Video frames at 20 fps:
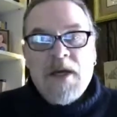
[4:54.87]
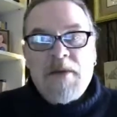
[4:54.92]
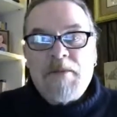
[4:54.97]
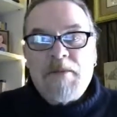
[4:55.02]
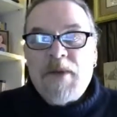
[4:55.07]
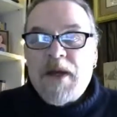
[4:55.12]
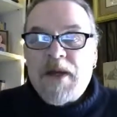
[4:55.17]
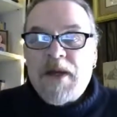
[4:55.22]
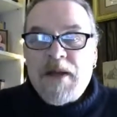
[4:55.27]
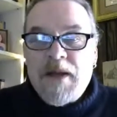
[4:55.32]

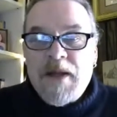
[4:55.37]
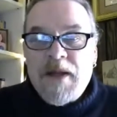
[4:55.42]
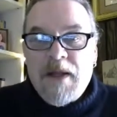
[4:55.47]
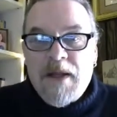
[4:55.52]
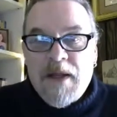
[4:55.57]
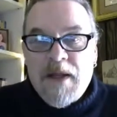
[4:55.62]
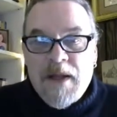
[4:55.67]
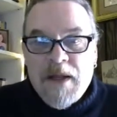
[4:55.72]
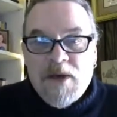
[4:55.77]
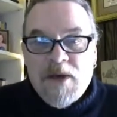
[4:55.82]
But
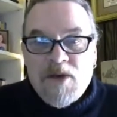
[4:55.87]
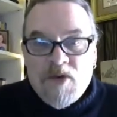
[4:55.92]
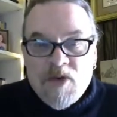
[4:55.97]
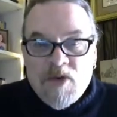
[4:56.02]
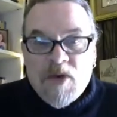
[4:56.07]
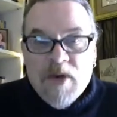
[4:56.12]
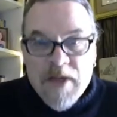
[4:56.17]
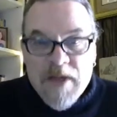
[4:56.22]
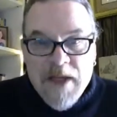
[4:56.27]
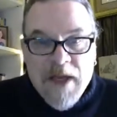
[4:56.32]
in
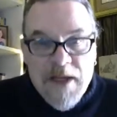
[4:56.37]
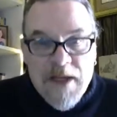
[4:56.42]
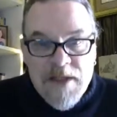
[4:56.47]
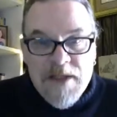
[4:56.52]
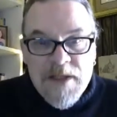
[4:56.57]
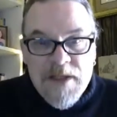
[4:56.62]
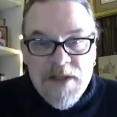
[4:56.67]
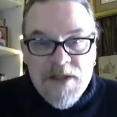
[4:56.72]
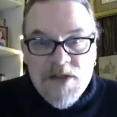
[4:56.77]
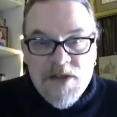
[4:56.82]
all
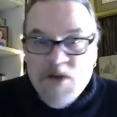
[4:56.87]
cases,